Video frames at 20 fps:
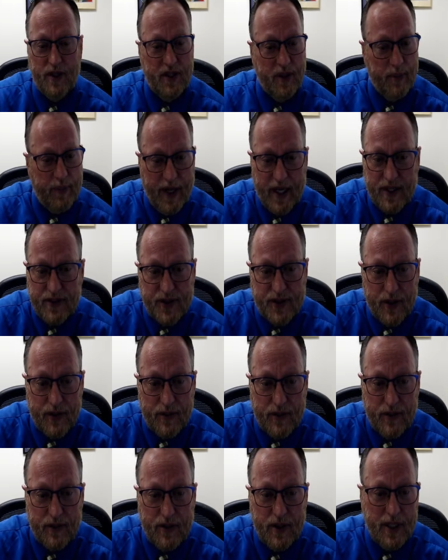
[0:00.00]
to pay
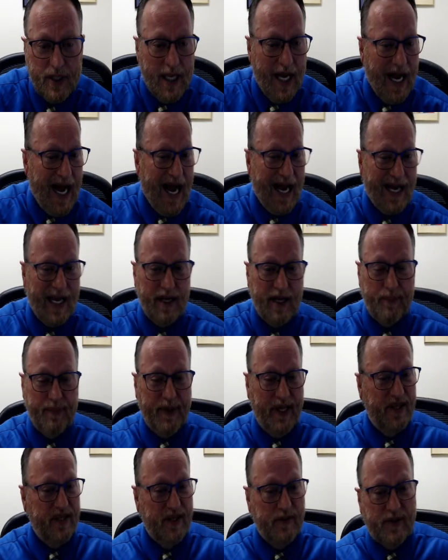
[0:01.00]
too. I got to pay
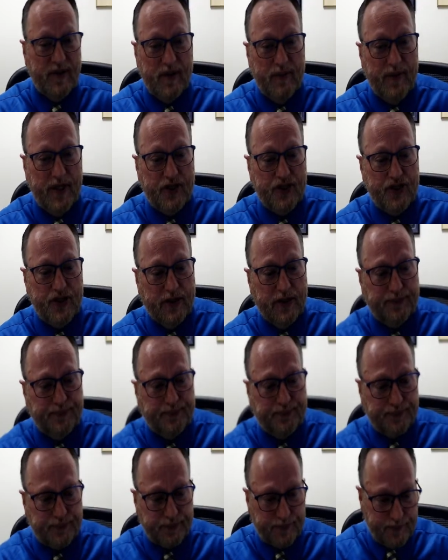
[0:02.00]
them commission.
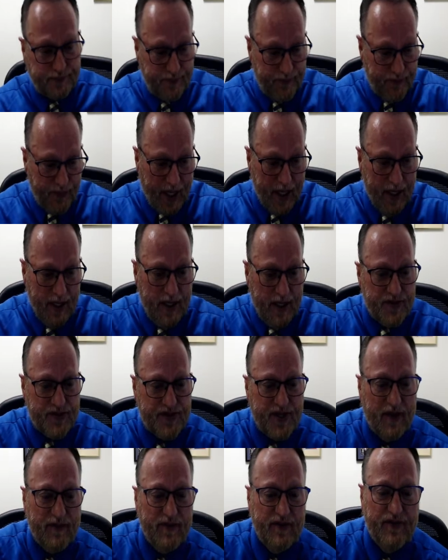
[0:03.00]

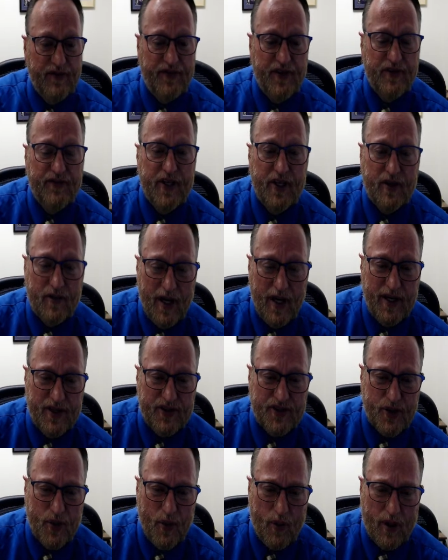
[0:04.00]
750 credit
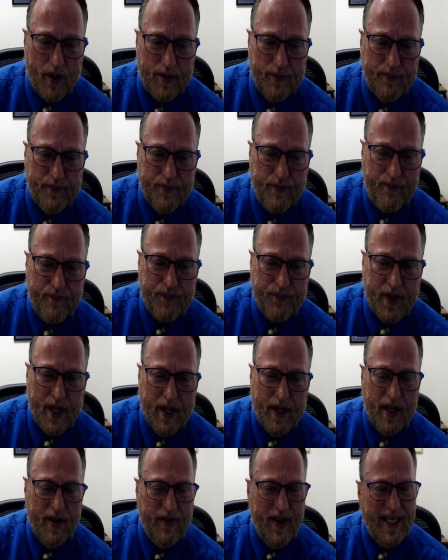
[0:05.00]
score.
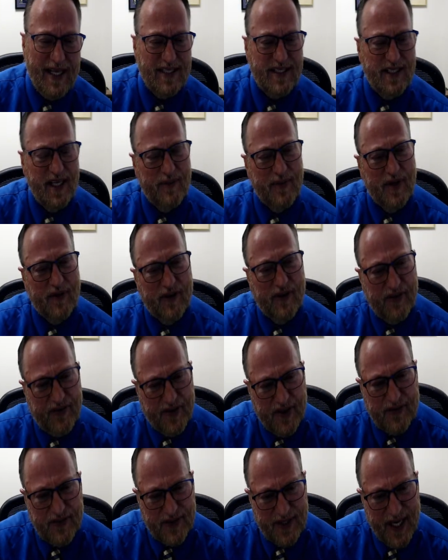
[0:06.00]
And that's step number
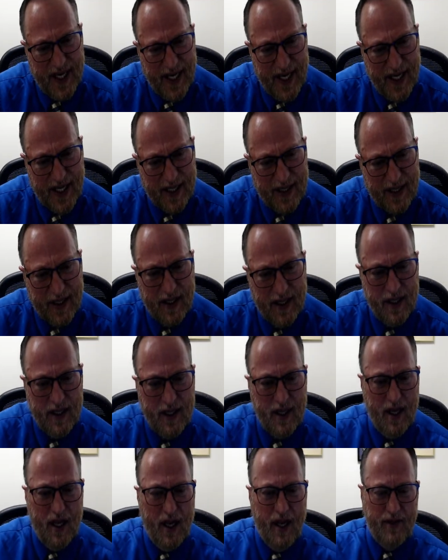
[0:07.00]
15.
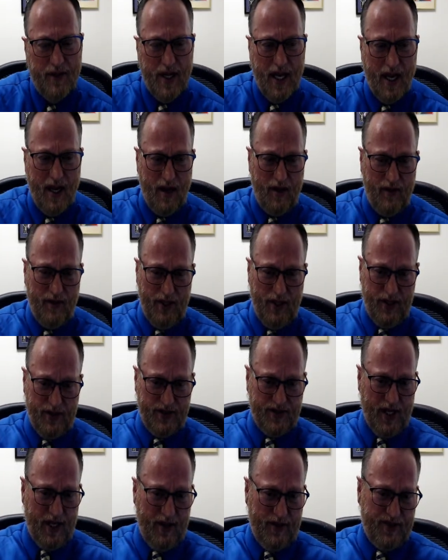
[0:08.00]
Now, you
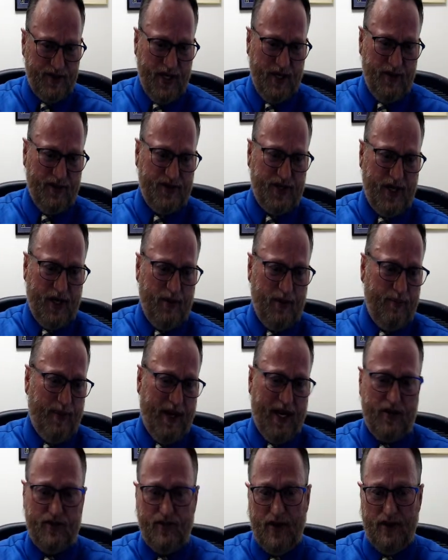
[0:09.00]
Zelle,
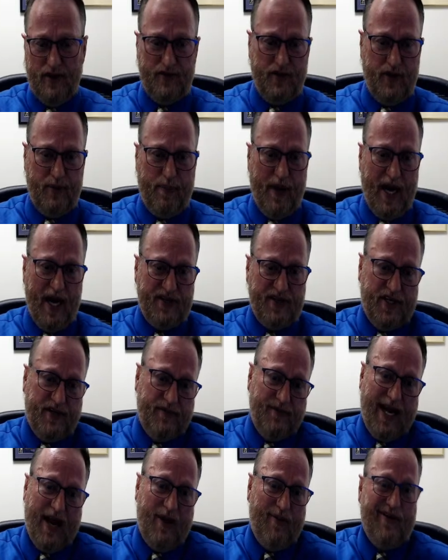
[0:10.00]
bank transfer deposit.
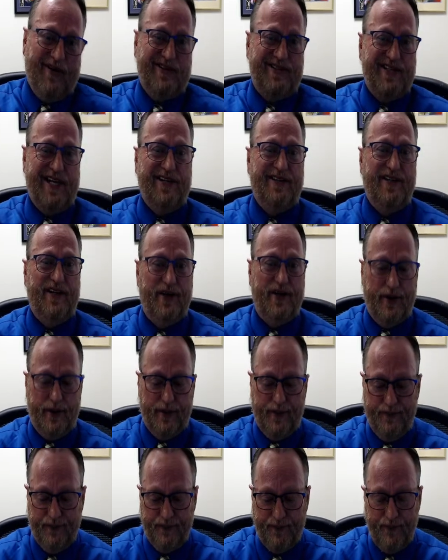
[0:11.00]
How hard is that to do?
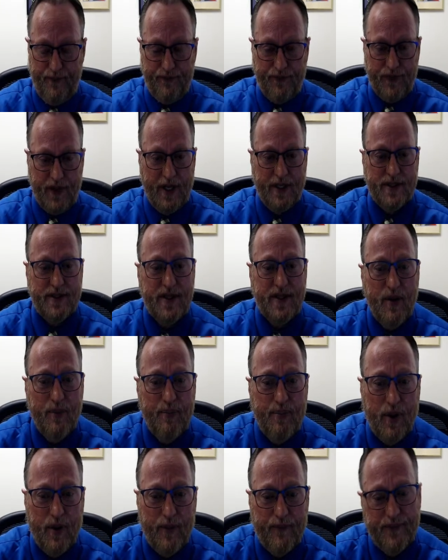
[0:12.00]

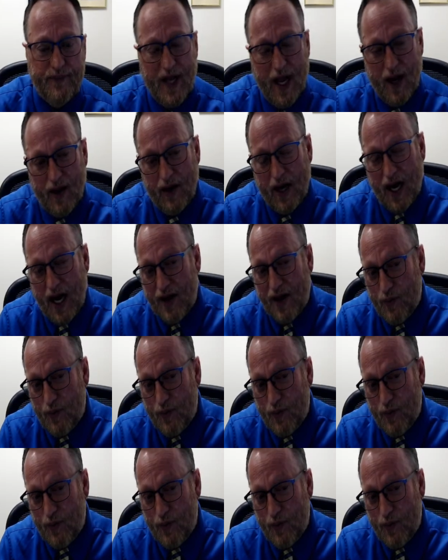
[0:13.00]
Simple. Now, on